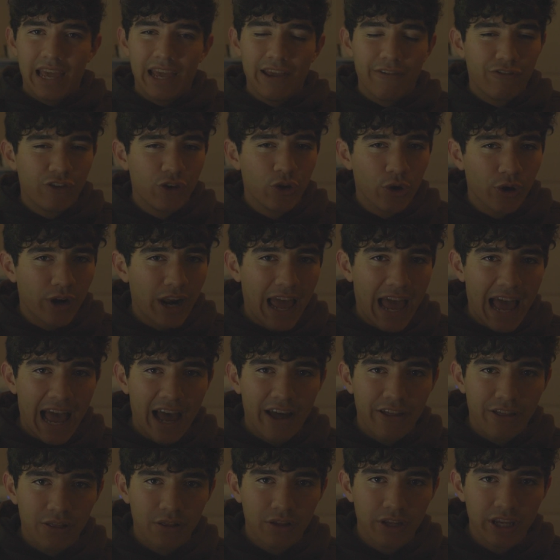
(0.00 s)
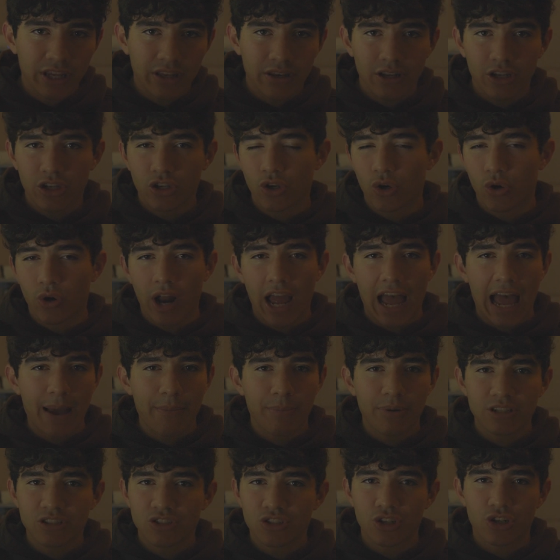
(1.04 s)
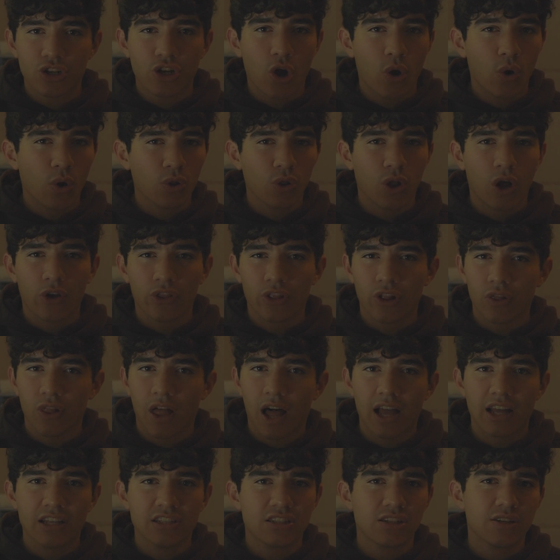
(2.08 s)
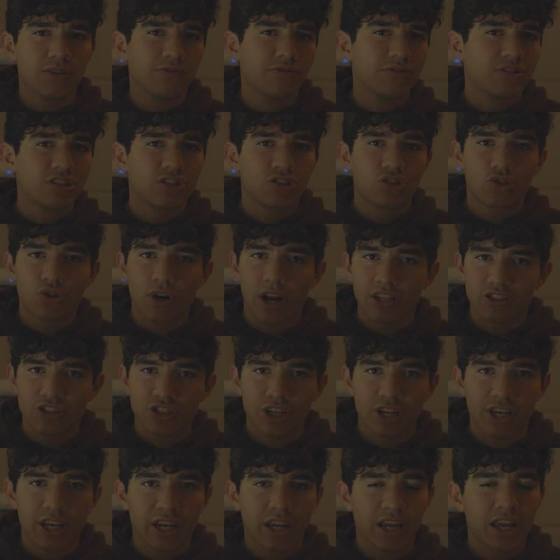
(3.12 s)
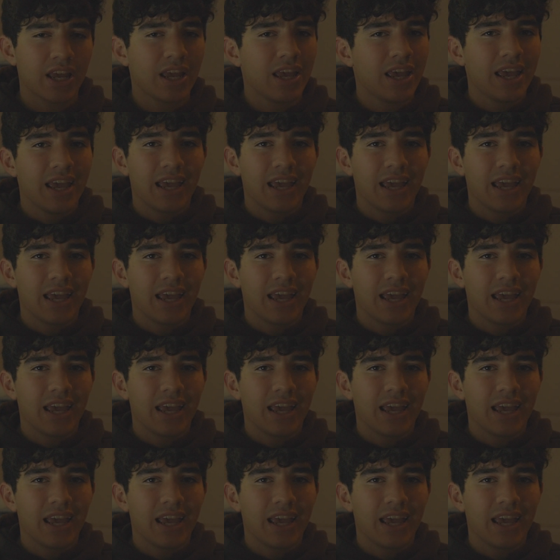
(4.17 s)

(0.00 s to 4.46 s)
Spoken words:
If you're an athlete, your habits should go along the lines of stretching,